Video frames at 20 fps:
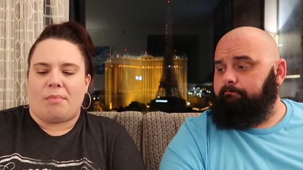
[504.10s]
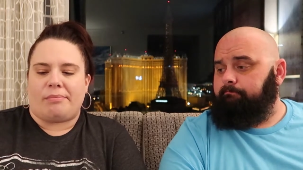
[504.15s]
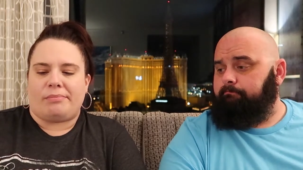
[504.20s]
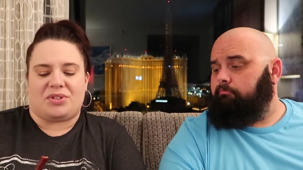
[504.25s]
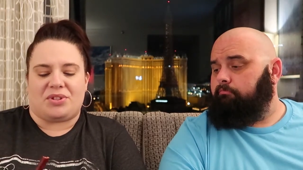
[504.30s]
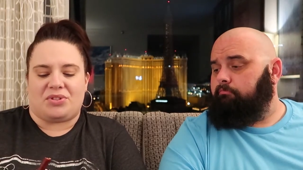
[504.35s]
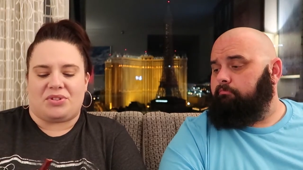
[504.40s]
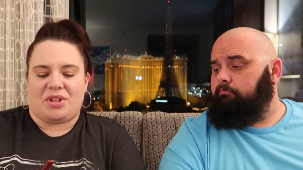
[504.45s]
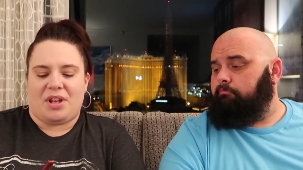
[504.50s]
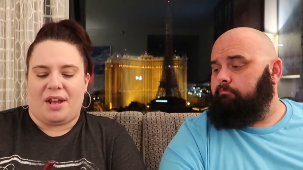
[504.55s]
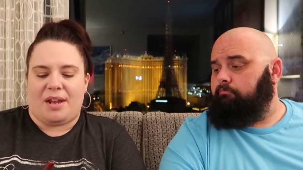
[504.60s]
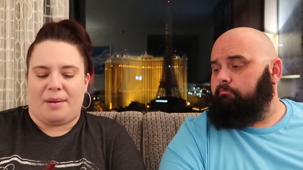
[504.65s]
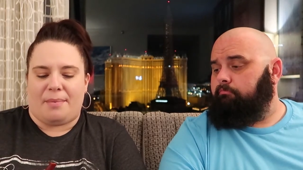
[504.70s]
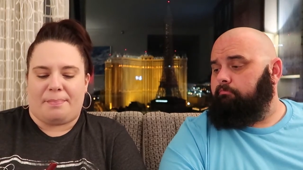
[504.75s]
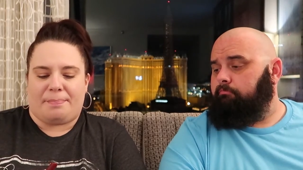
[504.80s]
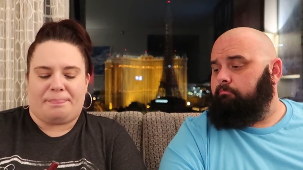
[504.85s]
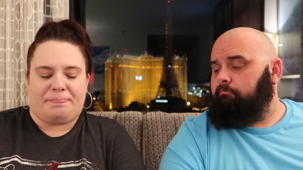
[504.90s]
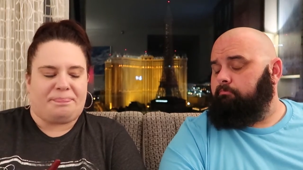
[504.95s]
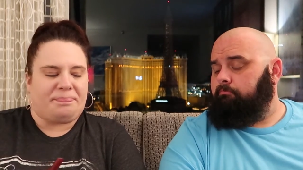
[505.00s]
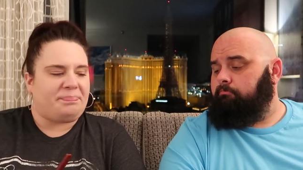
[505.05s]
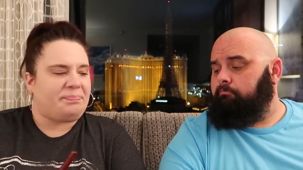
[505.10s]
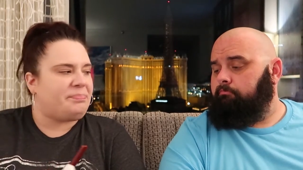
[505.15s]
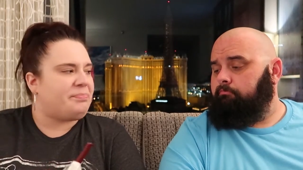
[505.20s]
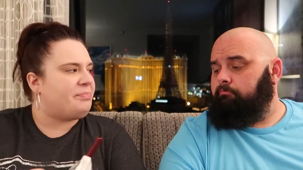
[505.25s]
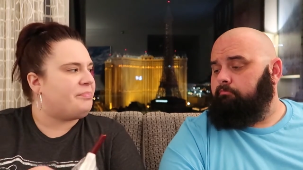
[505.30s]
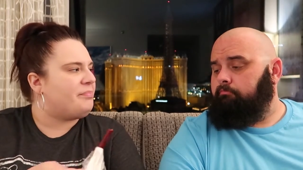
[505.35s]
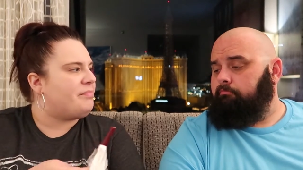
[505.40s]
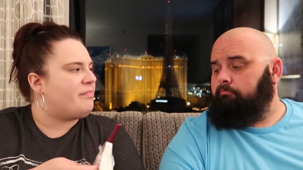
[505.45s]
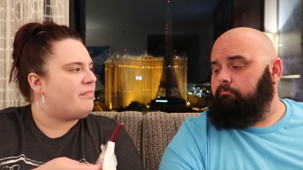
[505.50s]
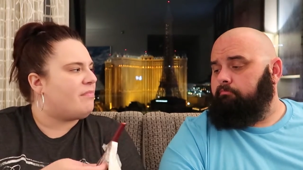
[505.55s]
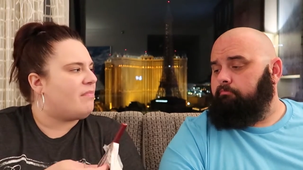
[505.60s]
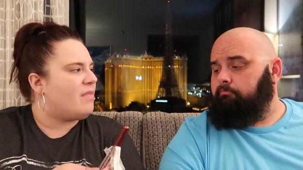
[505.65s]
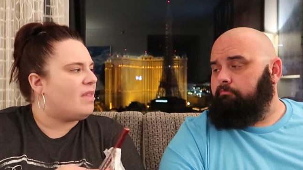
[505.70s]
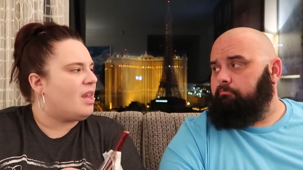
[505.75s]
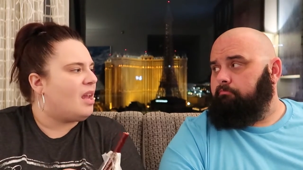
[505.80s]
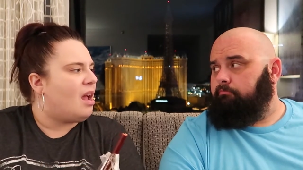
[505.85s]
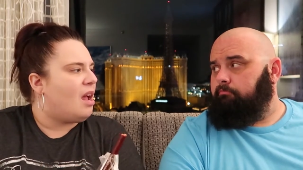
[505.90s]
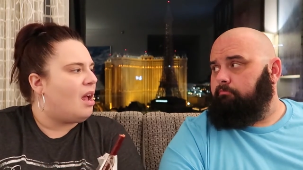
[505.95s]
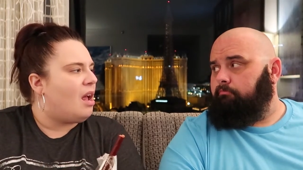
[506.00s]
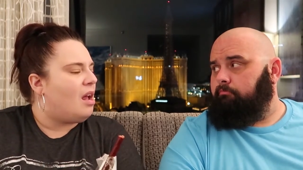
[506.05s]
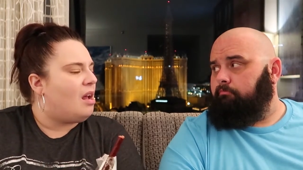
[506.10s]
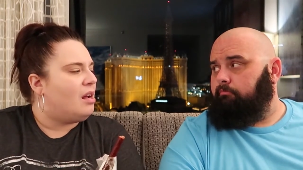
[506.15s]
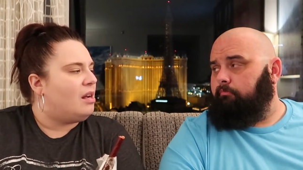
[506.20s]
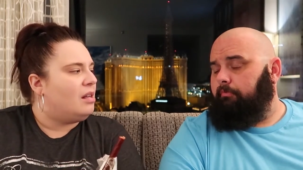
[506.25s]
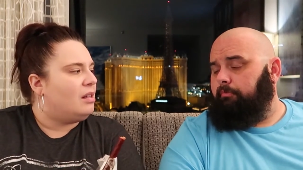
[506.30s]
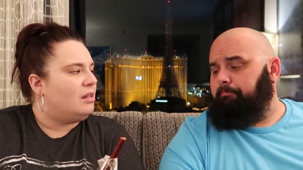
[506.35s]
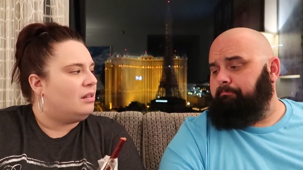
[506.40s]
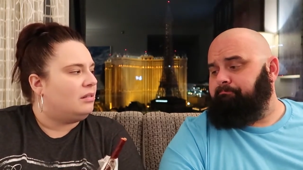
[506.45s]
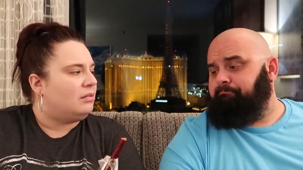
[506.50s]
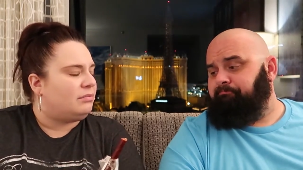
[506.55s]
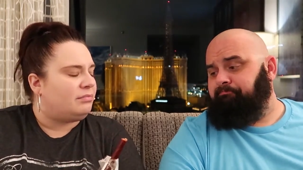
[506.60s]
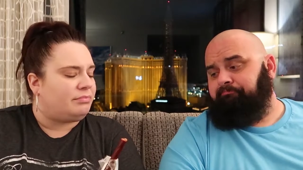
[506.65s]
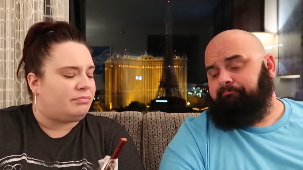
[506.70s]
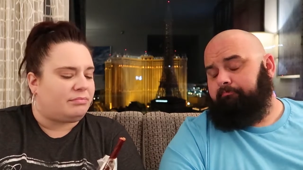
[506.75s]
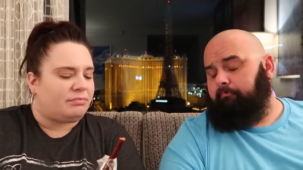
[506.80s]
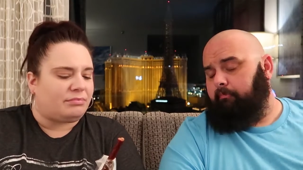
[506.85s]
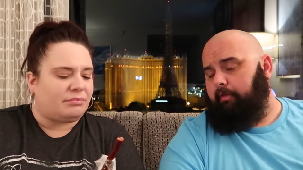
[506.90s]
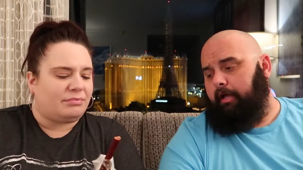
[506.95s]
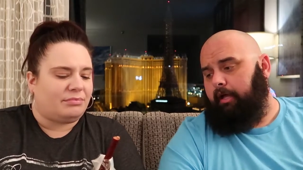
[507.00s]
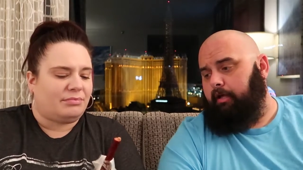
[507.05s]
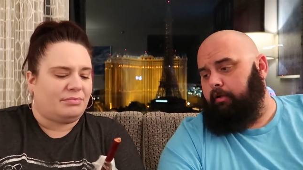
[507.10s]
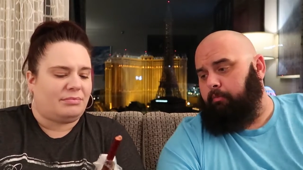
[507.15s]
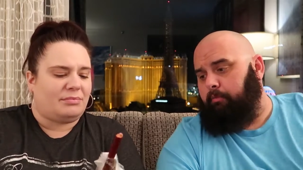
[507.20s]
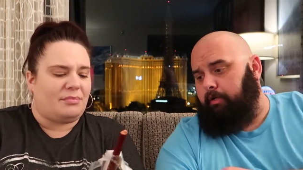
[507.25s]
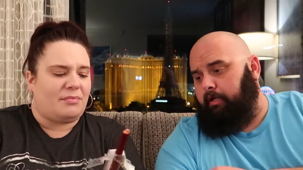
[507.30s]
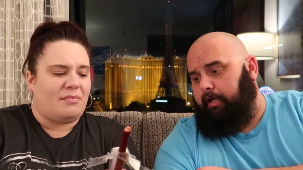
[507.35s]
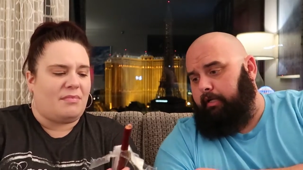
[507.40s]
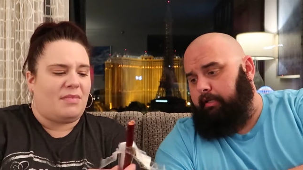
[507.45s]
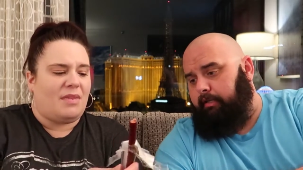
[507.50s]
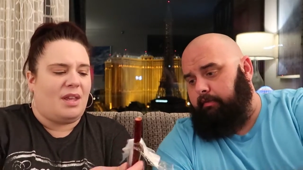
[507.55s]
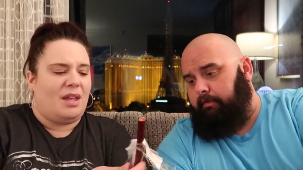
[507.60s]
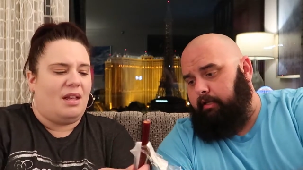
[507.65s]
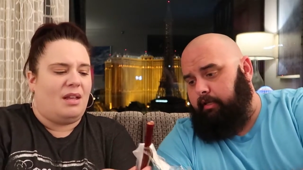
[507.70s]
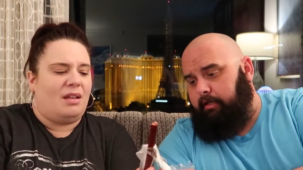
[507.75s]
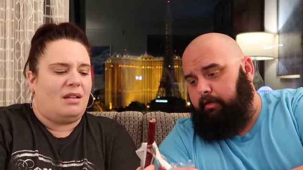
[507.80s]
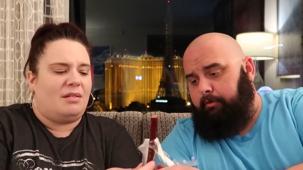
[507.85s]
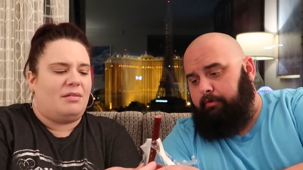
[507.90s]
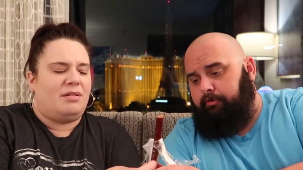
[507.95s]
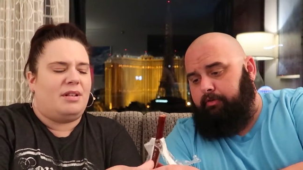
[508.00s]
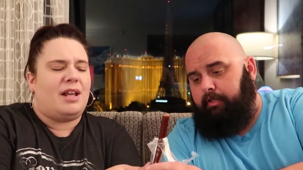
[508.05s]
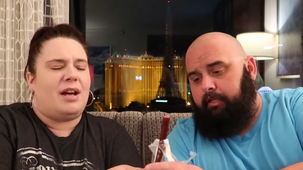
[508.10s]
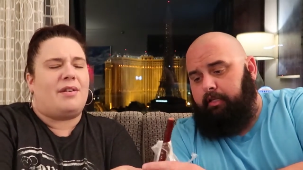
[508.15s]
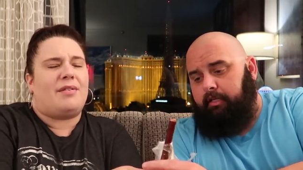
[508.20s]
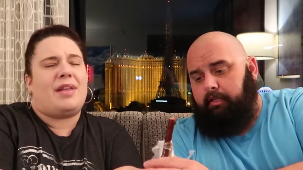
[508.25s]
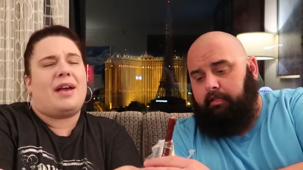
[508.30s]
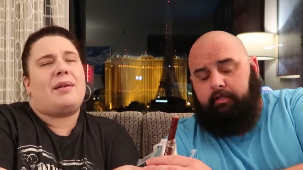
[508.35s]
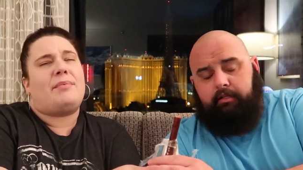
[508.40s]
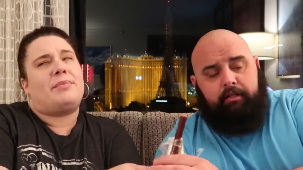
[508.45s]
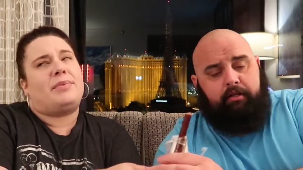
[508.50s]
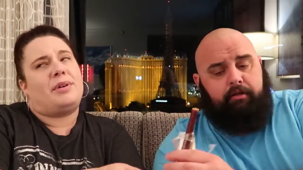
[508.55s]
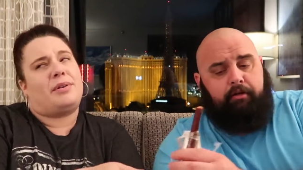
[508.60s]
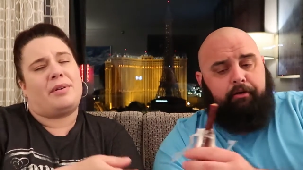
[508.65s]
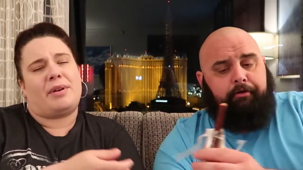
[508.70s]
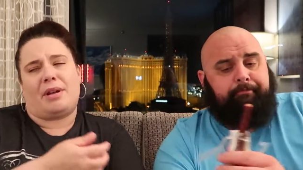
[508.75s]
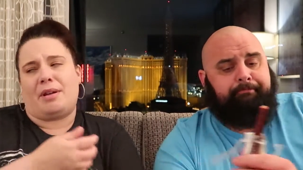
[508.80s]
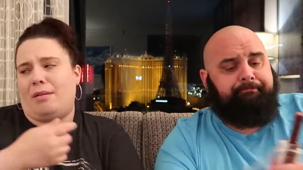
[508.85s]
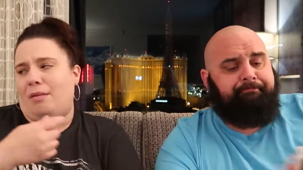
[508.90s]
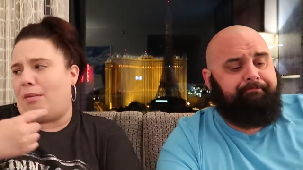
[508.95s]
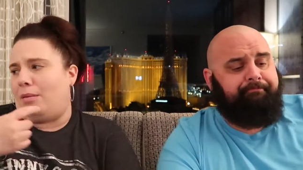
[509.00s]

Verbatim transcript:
Speaker 1: It's the same. Hmm. The other one I didn't think it was anything that, at all.